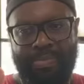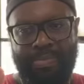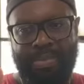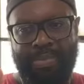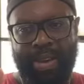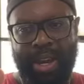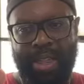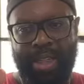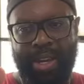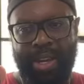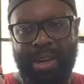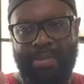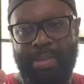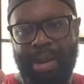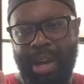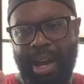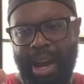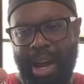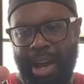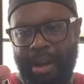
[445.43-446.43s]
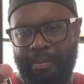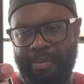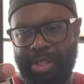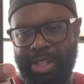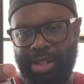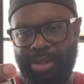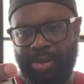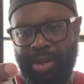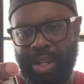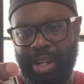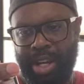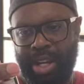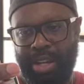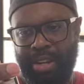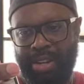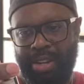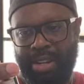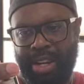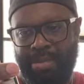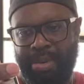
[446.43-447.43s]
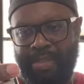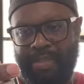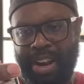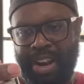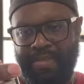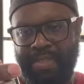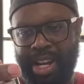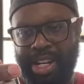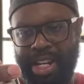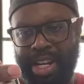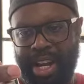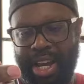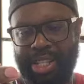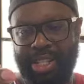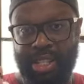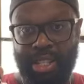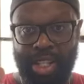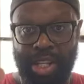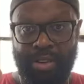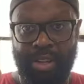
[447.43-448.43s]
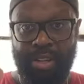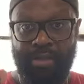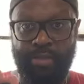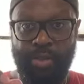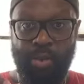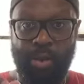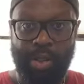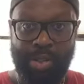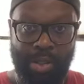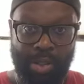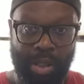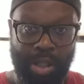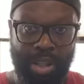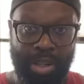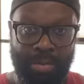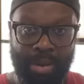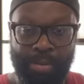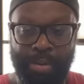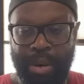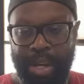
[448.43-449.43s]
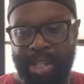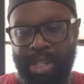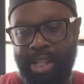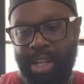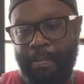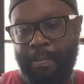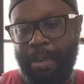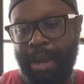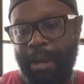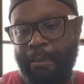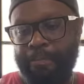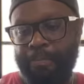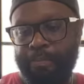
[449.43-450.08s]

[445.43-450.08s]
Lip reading: by them. It's an acrylic, number 599. It's a series 4, so it's a little more pricey, but